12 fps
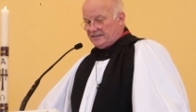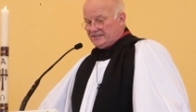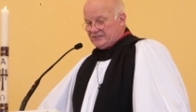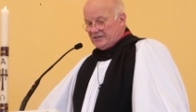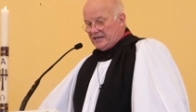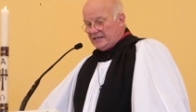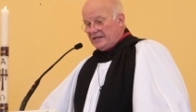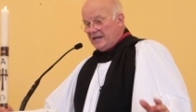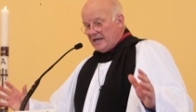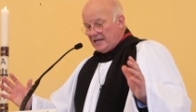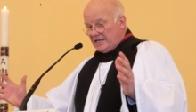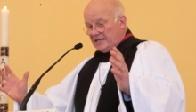and
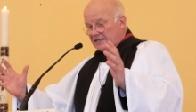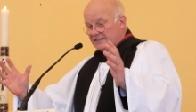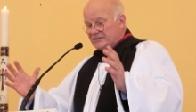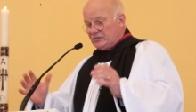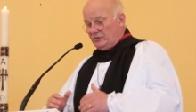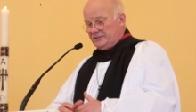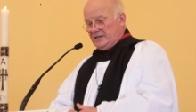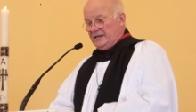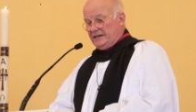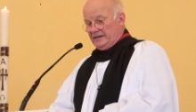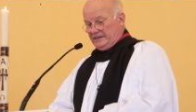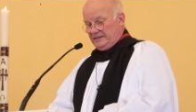say, He is not
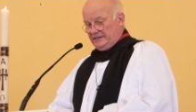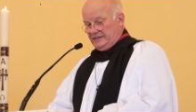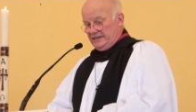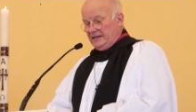here.